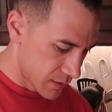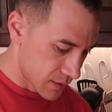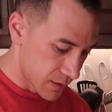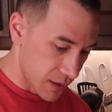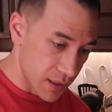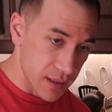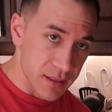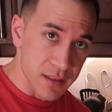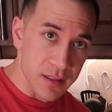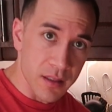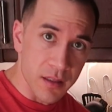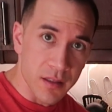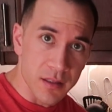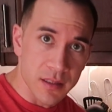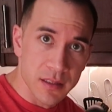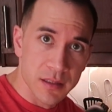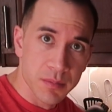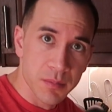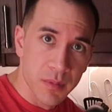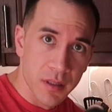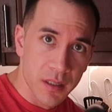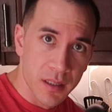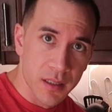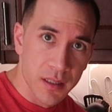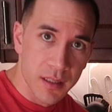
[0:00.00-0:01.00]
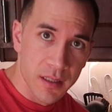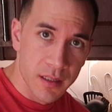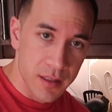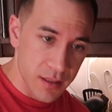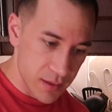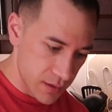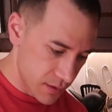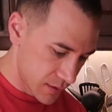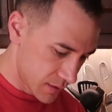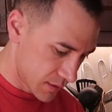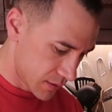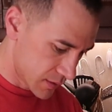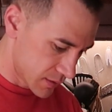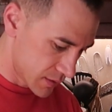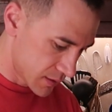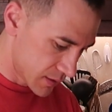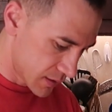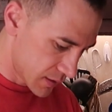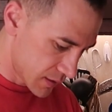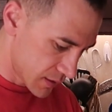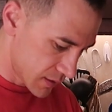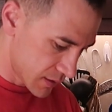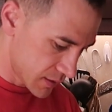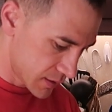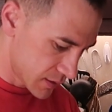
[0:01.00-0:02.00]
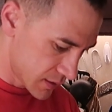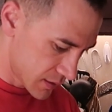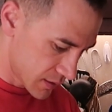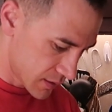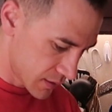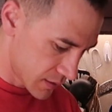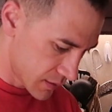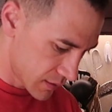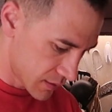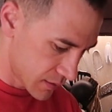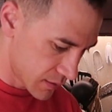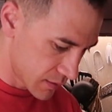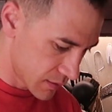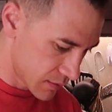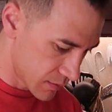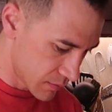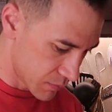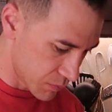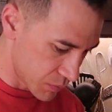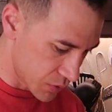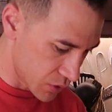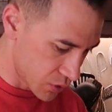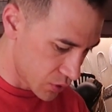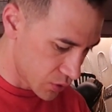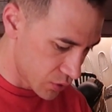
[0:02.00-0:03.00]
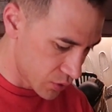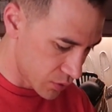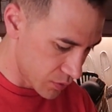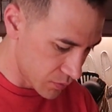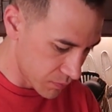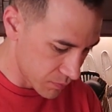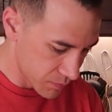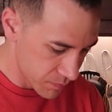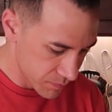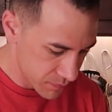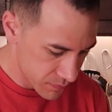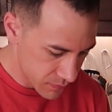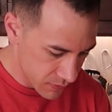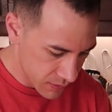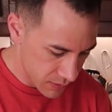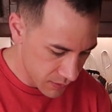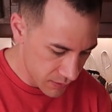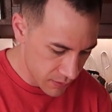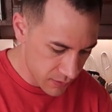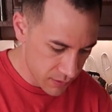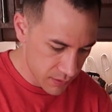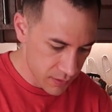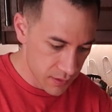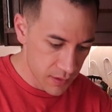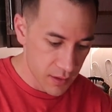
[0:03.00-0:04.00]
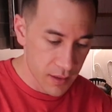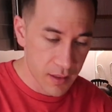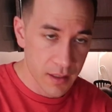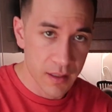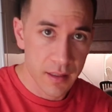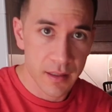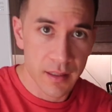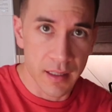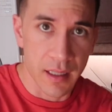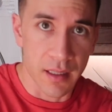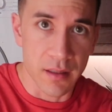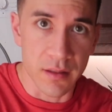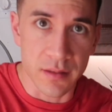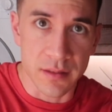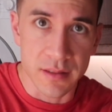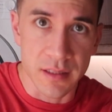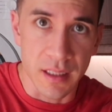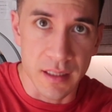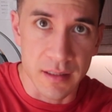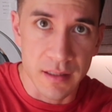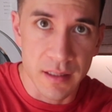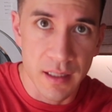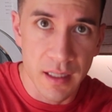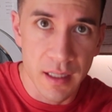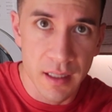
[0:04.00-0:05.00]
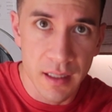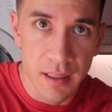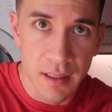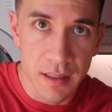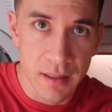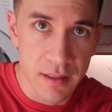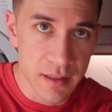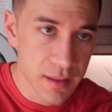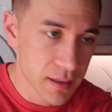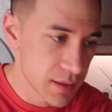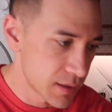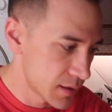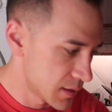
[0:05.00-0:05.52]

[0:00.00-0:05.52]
Dice it all small. You see this? Boom. Okay. Kind of looks like that.